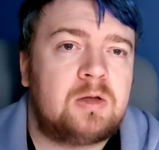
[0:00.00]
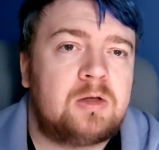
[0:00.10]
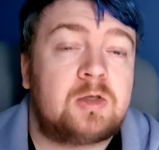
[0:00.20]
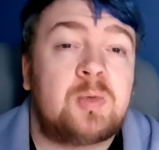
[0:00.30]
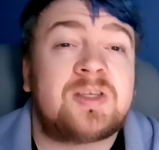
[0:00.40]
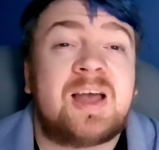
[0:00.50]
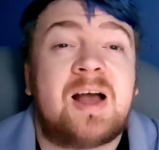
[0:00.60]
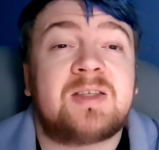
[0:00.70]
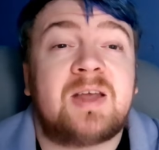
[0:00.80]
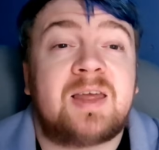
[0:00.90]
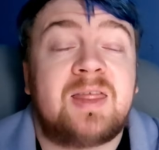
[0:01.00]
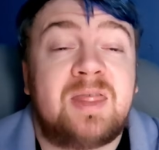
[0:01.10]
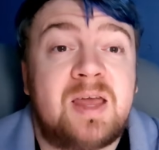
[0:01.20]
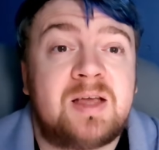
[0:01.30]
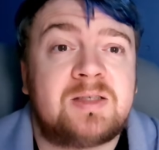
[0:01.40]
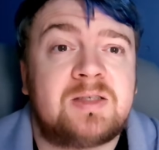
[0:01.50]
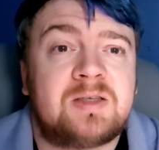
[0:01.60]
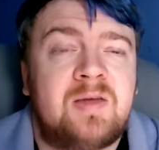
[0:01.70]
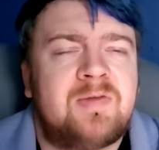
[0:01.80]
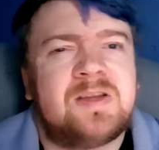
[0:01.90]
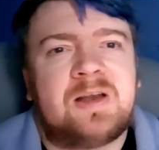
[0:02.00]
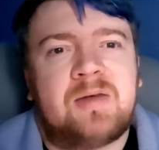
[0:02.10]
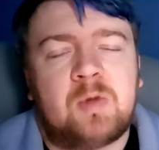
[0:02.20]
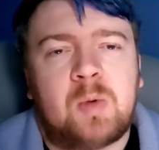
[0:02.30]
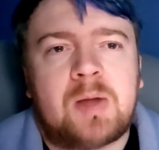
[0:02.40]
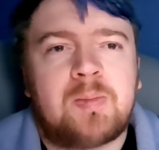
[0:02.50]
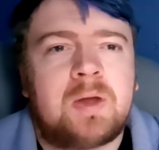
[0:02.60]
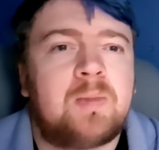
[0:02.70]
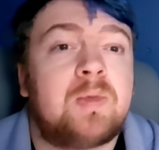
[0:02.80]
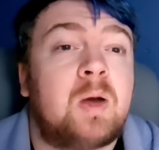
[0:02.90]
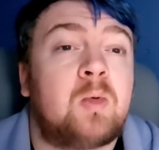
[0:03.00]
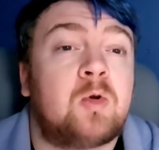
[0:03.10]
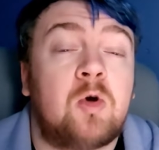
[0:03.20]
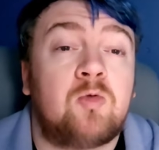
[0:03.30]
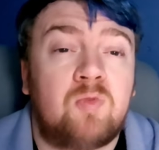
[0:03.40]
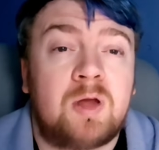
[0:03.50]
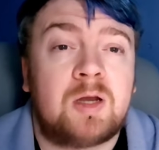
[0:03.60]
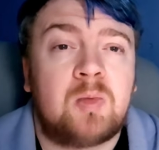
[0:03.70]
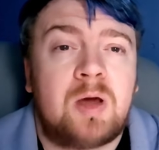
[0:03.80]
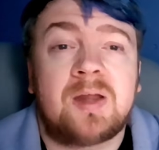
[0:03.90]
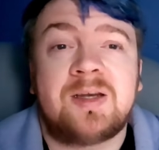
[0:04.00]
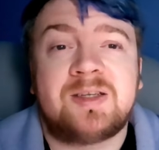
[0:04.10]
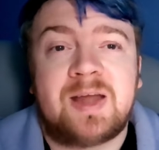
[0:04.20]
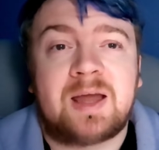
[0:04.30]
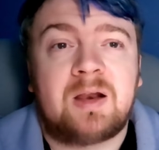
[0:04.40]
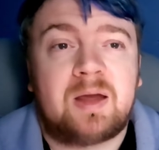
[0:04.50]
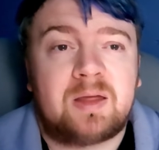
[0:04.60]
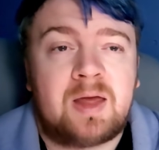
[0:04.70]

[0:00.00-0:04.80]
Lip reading: So it's cards like this, if it didn't have the white pip, that would go really well in the deck like